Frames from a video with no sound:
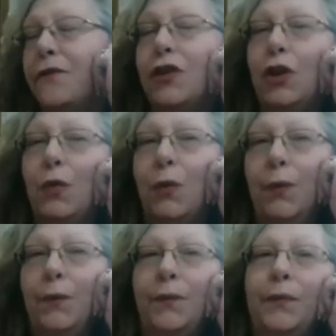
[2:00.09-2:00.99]
view.
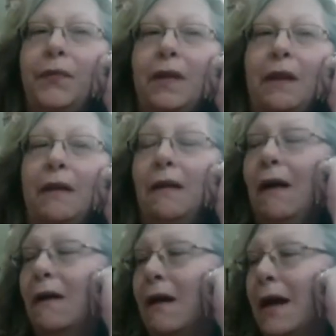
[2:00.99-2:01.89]

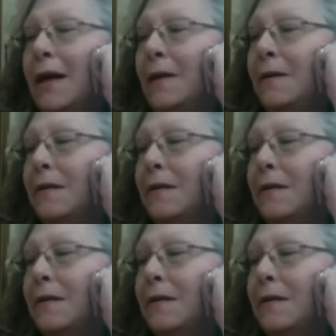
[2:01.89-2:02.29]
All right?